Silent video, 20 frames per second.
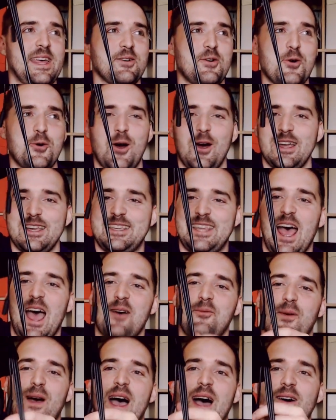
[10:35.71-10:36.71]
what is that
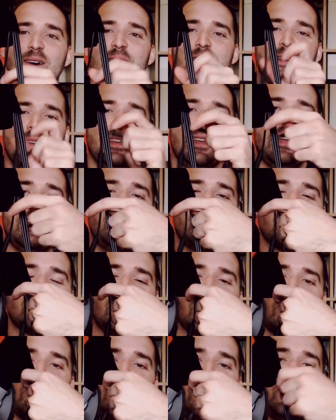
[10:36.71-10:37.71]
about? It looks
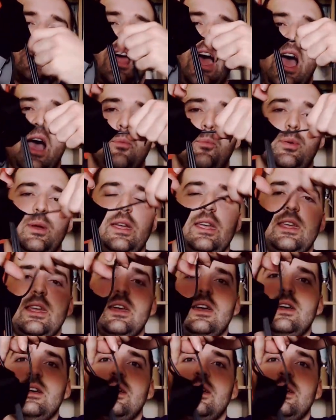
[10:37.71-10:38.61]
like an unhappy